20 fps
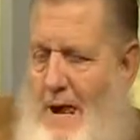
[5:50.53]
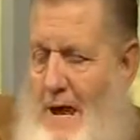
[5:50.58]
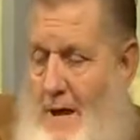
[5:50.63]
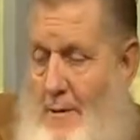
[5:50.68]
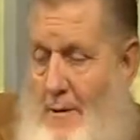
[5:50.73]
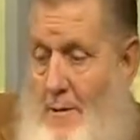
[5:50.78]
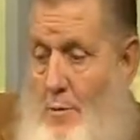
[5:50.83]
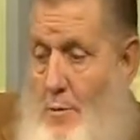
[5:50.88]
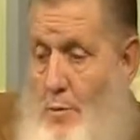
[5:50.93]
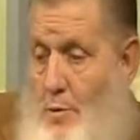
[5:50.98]

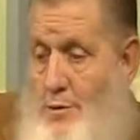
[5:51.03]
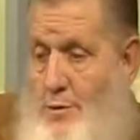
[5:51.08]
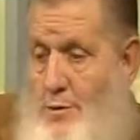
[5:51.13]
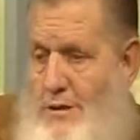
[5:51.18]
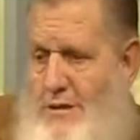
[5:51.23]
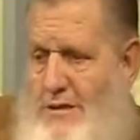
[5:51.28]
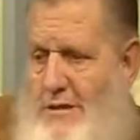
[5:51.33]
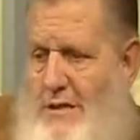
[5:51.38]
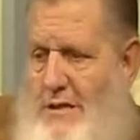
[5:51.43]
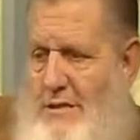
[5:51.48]
And the most
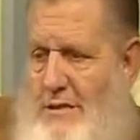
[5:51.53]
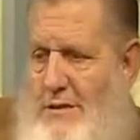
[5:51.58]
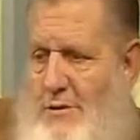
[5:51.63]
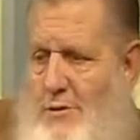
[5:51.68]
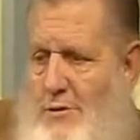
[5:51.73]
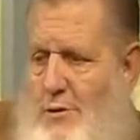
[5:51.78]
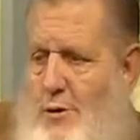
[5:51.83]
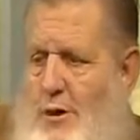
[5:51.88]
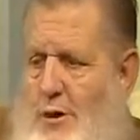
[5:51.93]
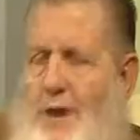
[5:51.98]
success
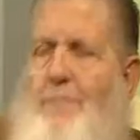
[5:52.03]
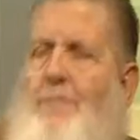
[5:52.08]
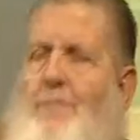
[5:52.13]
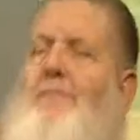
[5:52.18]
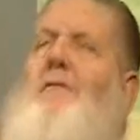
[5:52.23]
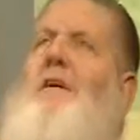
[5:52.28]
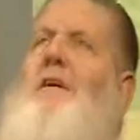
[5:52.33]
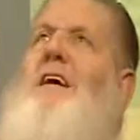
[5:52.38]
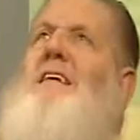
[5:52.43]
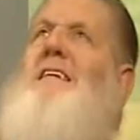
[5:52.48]
that you'll
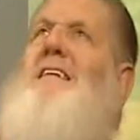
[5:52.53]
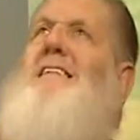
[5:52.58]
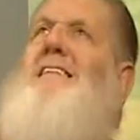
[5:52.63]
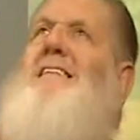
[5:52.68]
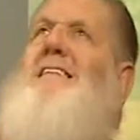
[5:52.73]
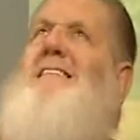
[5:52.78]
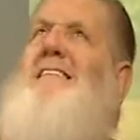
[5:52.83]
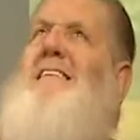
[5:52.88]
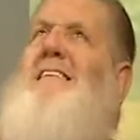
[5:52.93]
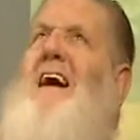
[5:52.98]
ever find in
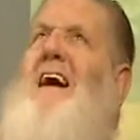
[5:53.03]
this